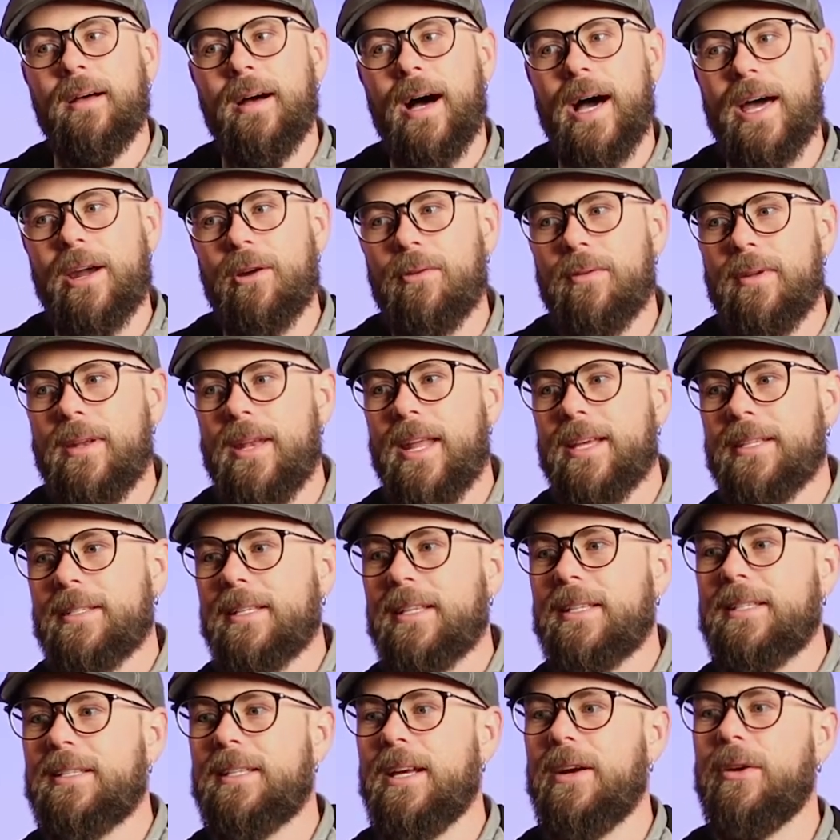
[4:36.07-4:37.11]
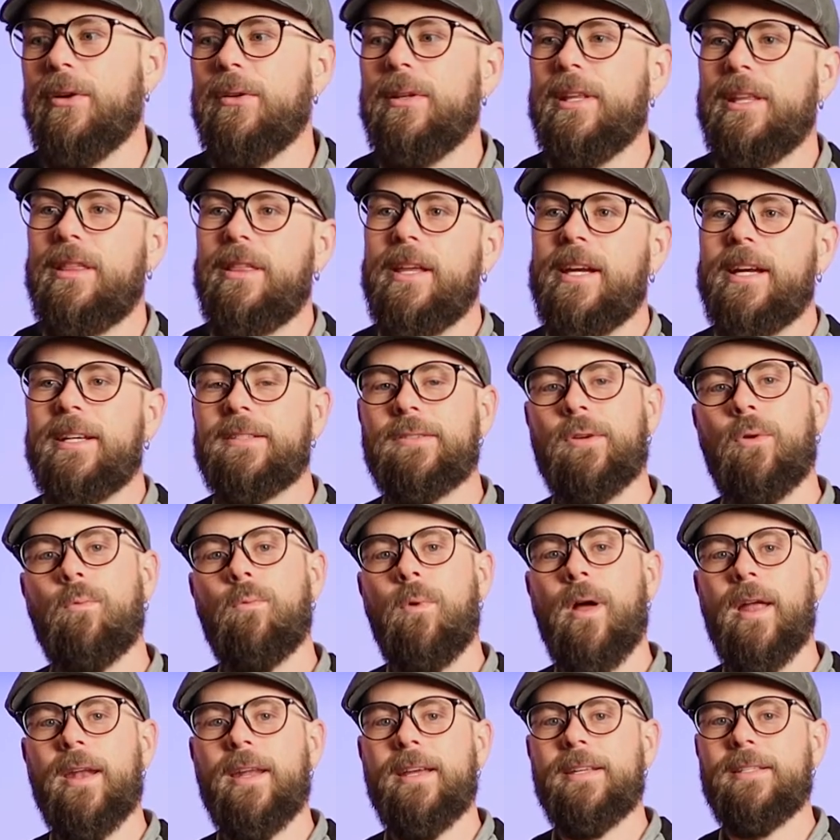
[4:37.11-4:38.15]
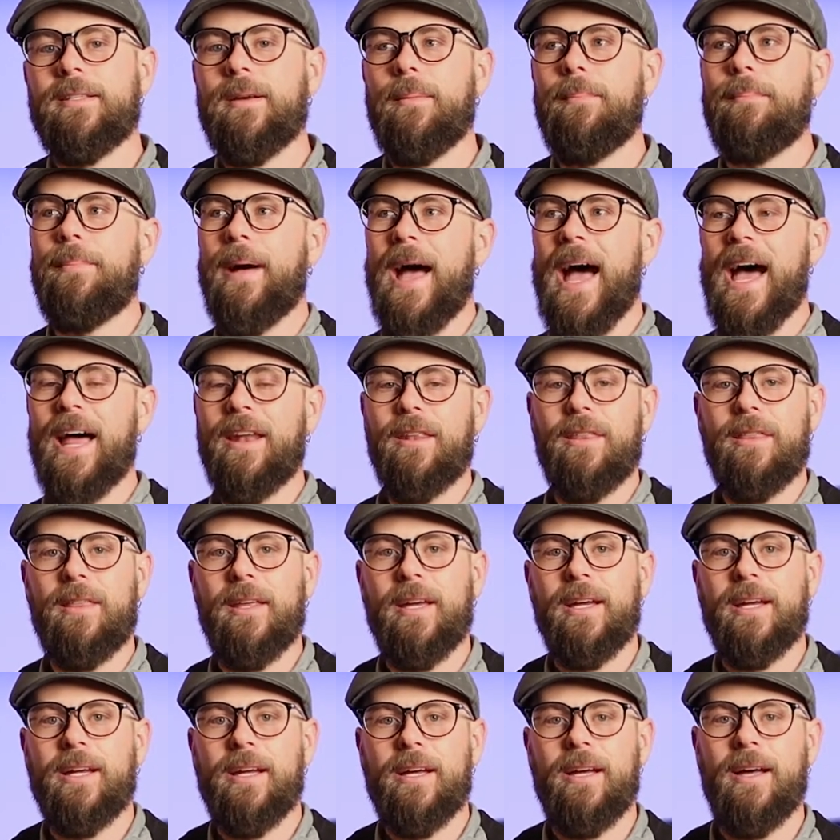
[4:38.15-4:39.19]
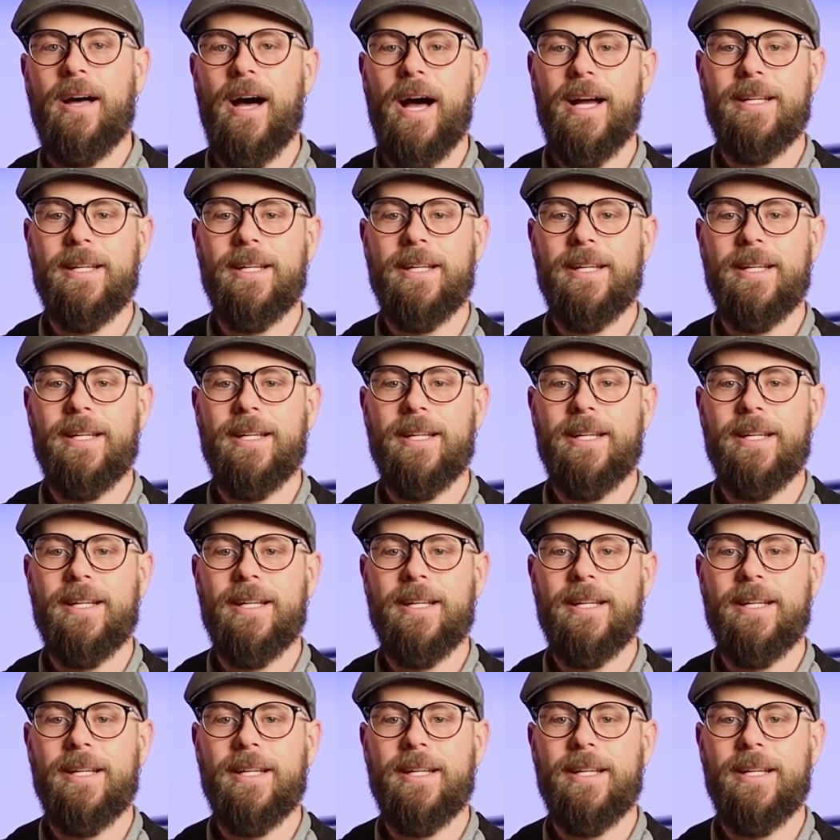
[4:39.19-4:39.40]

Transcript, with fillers: I don't necessarily think as a rut is a bad thing.